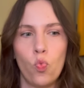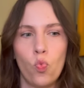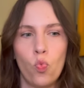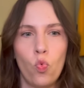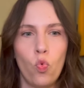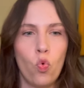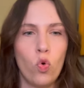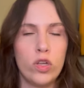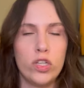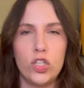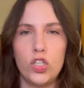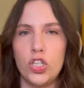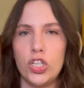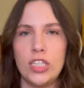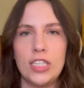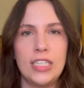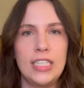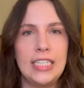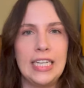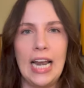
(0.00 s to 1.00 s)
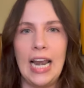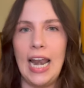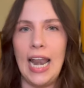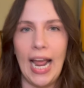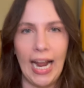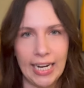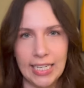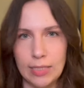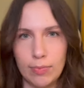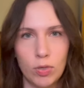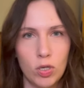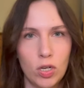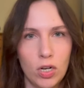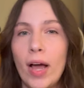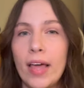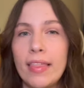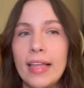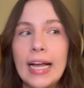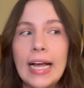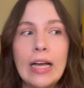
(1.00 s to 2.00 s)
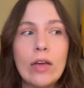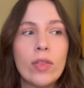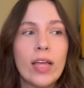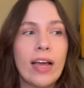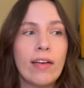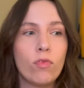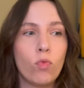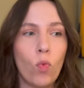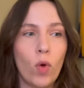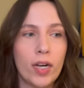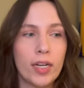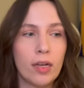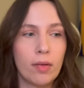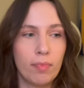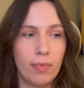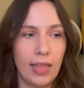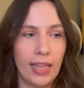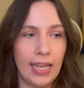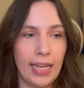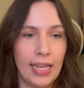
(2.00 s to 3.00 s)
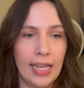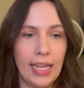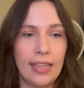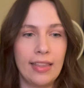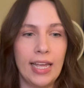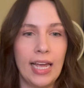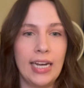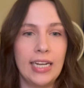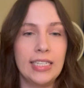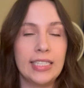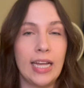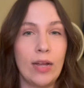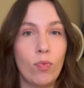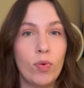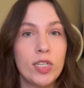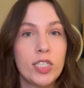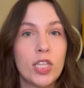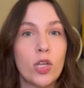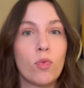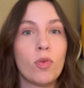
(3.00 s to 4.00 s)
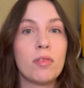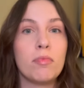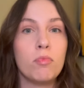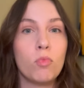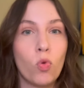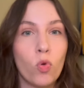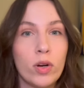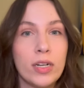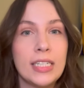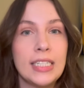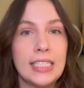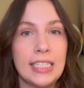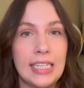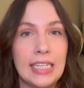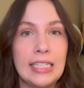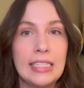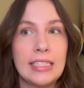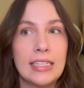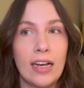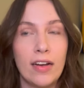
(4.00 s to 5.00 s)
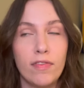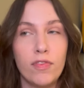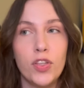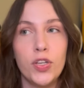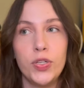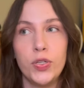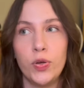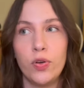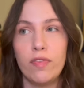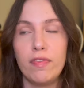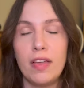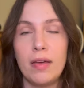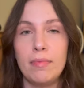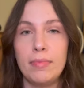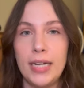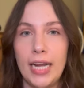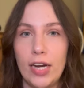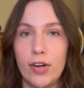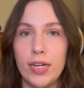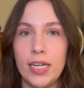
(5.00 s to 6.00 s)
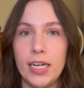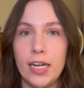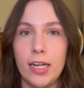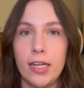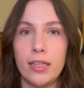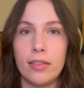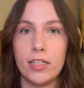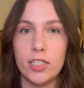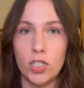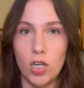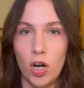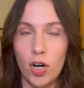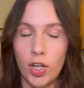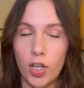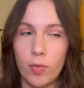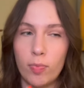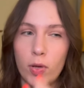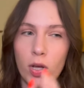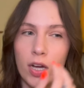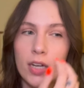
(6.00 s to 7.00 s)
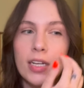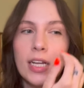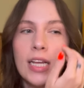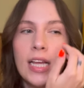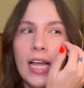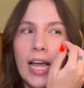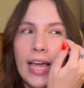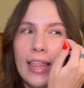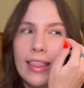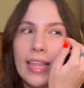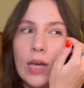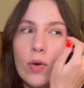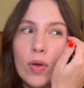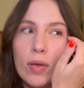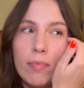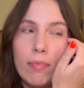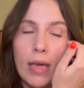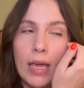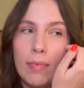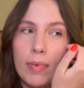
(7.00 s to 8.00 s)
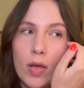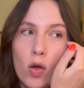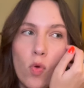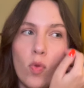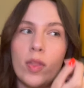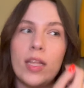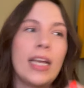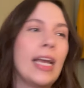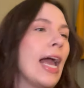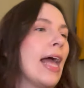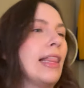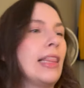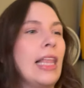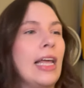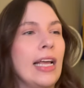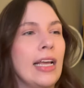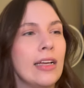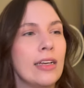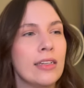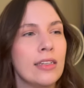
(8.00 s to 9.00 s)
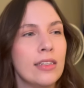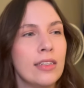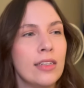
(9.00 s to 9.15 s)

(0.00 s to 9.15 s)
was just delectable. I think I only have one complaint and that is I wish there were more scenes of the two of them narrating this audiobook. I think we maybe only get like